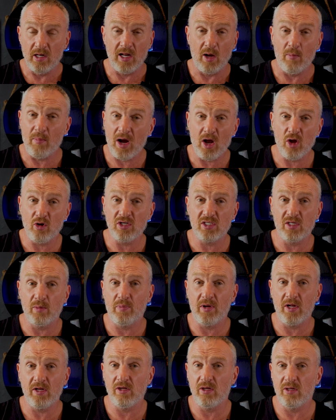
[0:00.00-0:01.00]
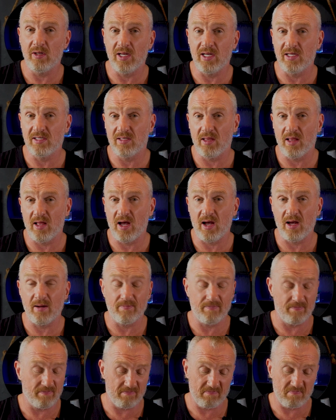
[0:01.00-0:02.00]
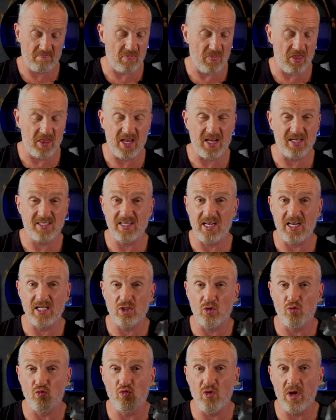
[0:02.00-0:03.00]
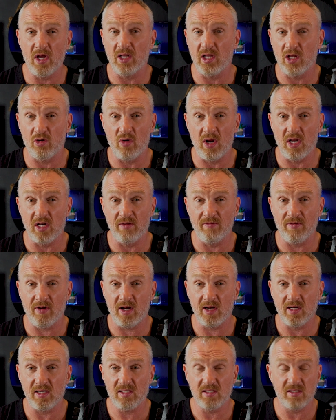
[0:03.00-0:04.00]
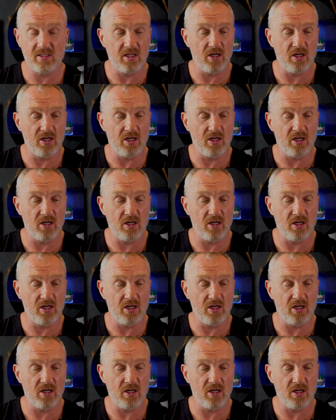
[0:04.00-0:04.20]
Now, my honest opinion is that this is a really great device.